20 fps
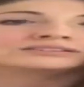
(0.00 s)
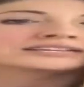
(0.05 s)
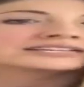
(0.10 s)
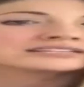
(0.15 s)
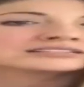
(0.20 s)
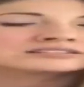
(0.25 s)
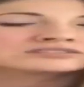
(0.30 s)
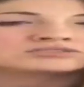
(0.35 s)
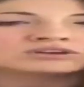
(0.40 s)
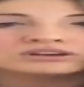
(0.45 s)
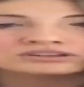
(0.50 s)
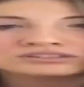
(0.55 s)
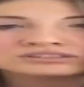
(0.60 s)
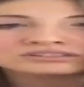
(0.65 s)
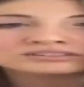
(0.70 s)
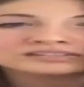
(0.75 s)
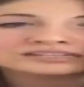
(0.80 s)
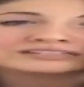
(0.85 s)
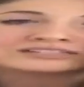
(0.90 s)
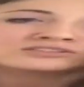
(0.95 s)
It's not
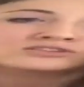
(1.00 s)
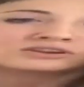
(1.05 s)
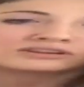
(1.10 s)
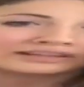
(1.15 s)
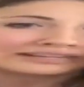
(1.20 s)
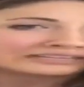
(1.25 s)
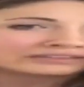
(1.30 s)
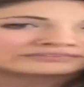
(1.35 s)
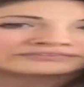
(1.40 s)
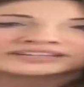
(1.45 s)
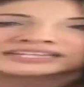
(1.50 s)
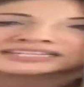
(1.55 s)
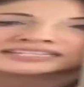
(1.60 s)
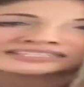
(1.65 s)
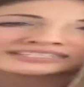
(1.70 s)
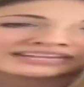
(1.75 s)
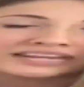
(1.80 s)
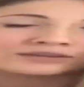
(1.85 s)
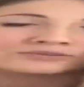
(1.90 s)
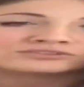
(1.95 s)
like the fillet
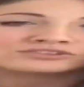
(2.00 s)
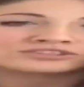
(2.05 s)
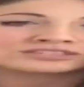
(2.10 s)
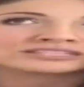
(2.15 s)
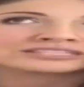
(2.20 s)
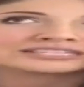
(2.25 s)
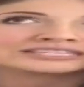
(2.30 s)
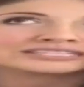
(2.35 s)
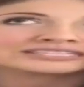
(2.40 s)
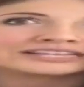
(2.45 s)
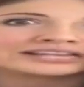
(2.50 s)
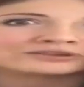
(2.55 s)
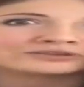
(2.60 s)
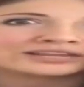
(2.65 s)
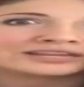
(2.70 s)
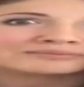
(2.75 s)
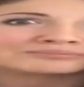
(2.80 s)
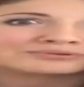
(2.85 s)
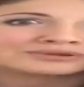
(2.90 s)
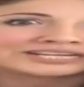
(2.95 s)
steak, which just sits there
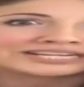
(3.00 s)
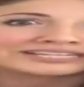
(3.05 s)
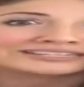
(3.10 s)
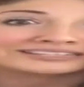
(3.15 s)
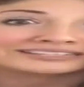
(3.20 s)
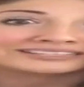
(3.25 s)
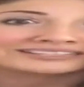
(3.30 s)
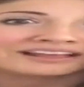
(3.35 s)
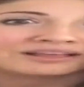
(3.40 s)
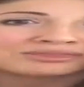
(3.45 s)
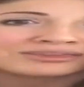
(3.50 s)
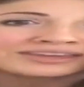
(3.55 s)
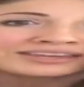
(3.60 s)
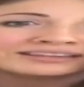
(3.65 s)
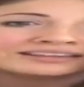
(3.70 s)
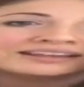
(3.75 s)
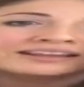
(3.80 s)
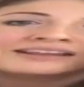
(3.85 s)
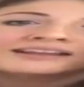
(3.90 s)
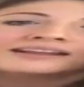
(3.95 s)
looking pretty and does
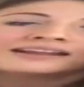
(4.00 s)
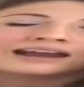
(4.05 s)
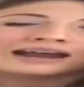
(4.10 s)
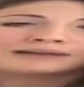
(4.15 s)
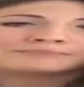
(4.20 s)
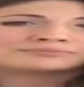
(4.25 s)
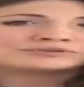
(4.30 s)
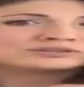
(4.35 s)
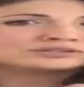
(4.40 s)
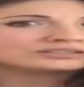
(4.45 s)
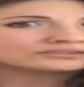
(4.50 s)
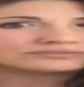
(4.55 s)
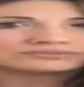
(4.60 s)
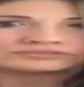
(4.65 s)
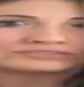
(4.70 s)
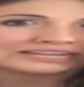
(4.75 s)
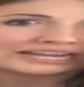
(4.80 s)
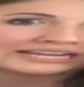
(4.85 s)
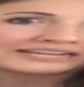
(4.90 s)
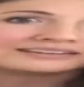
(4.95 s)
nothing. A
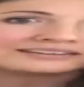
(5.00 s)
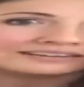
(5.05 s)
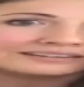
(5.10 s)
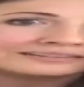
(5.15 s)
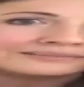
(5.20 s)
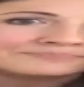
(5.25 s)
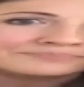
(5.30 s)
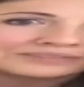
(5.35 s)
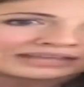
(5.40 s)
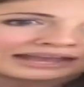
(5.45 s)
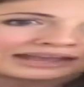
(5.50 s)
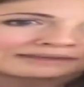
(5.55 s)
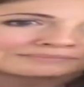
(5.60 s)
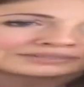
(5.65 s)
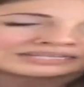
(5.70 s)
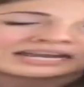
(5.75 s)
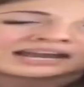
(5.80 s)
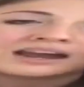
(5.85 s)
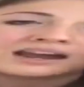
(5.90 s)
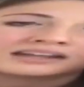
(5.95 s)
beautiful tender
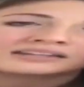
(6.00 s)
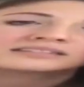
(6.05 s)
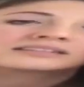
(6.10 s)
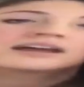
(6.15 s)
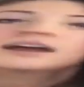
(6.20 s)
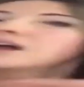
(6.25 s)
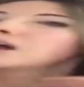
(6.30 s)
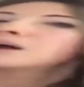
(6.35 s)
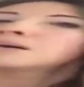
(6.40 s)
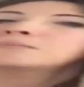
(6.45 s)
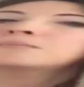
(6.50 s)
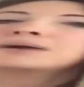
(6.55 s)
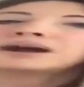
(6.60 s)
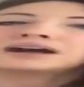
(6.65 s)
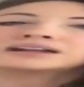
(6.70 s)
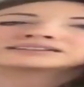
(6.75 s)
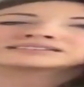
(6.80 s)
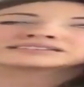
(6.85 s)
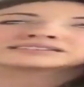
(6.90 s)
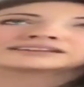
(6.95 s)
cut,
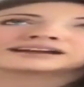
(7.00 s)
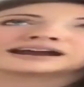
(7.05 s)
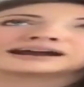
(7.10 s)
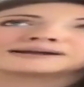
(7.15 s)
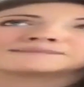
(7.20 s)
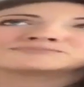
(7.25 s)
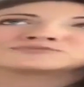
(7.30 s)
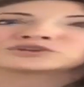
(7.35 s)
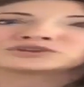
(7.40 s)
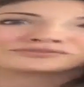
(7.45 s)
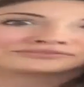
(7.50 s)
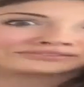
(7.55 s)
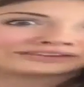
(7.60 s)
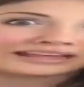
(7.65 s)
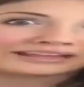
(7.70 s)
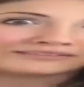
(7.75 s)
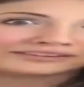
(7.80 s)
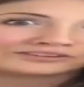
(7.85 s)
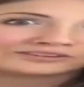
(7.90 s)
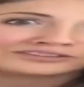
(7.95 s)
but no
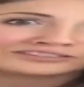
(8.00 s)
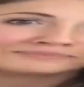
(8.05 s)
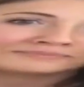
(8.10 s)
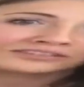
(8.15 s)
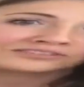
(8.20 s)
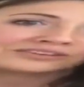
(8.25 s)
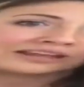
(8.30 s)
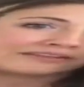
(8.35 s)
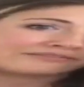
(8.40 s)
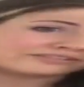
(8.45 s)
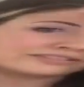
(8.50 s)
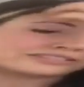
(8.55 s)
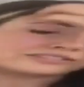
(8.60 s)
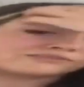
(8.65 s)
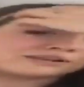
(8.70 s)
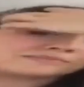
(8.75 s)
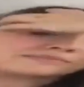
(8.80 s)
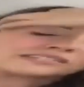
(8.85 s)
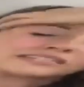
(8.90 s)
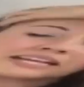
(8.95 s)
flavor, not as much flavor as a
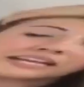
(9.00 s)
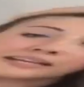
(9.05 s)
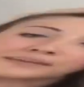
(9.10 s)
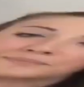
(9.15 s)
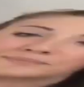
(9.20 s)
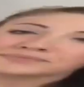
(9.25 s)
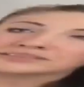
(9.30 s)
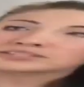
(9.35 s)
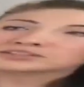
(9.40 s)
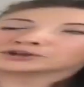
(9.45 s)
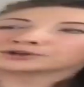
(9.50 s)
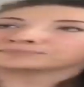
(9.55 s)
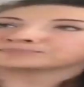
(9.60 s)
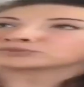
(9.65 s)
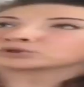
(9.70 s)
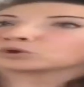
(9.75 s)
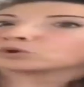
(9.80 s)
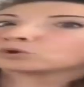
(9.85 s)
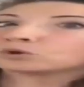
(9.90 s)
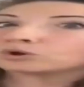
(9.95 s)
rump steak. So
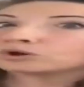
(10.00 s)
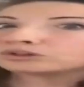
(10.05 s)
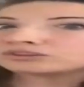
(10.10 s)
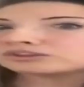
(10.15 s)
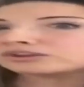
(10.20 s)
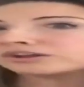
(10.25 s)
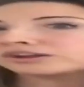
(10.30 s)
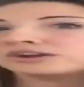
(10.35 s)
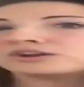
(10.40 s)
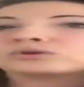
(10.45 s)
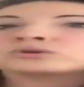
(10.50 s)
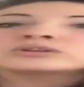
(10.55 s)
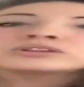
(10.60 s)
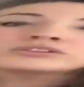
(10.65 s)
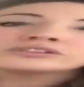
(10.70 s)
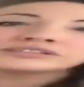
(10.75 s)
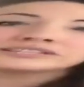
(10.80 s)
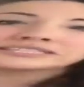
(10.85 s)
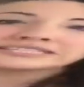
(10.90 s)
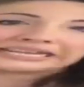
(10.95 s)
all
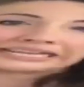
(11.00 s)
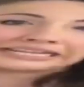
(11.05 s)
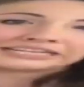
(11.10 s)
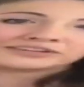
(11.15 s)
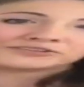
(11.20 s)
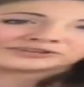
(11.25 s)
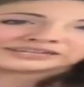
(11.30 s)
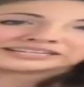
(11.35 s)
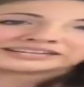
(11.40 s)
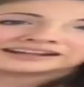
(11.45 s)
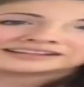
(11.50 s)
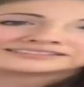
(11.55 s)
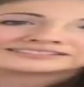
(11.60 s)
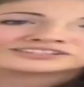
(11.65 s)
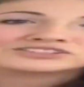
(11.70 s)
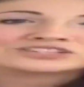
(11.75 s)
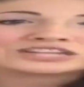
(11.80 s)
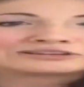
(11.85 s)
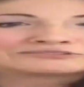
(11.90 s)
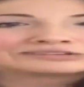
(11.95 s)
the secondary cuts
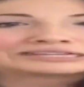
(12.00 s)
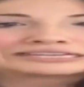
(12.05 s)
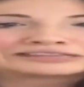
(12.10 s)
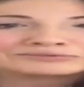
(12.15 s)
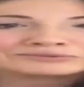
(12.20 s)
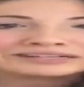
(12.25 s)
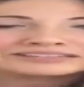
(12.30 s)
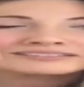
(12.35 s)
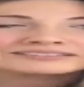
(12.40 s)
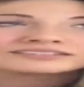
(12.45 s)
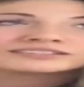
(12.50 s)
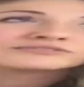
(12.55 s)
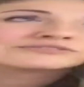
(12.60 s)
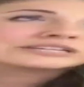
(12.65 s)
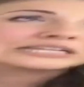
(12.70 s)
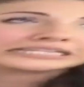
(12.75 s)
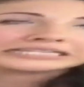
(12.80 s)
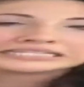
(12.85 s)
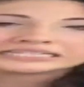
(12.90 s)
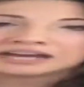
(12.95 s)
are generally the ones that are
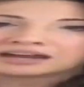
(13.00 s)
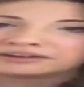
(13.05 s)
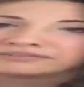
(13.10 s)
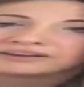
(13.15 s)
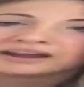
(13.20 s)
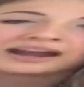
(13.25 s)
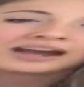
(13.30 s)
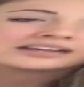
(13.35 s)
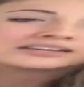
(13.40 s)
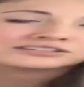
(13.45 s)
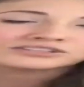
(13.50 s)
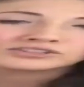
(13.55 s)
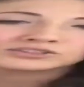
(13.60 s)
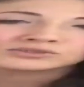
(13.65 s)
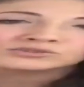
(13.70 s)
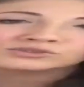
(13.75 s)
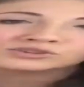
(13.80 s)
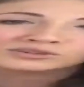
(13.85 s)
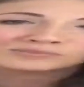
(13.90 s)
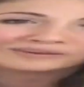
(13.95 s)
really tough, harder to
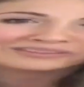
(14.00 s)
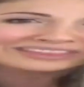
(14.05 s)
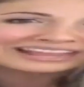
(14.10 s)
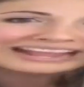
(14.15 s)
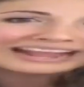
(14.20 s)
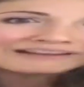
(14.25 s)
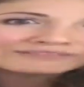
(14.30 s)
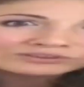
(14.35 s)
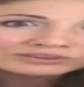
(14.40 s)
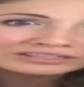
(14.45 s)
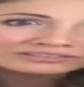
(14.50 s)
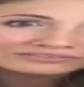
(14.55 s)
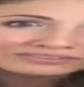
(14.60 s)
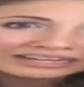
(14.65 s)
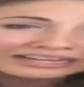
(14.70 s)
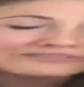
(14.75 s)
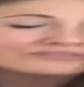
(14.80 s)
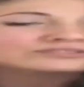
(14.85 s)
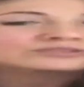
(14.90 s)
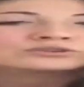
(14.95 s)
cook, but they have all the
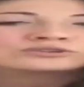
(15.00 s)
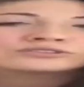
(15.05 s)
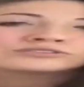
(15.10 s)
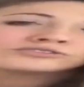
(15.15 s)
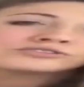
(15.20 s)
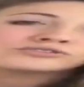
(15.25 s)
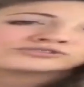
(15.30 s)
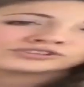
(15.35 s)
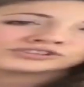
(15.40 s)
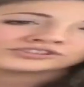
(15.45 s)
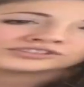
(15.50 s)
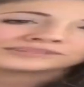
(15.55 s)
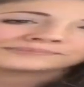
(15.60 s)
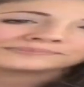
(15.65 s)
flavor and all the nutrition.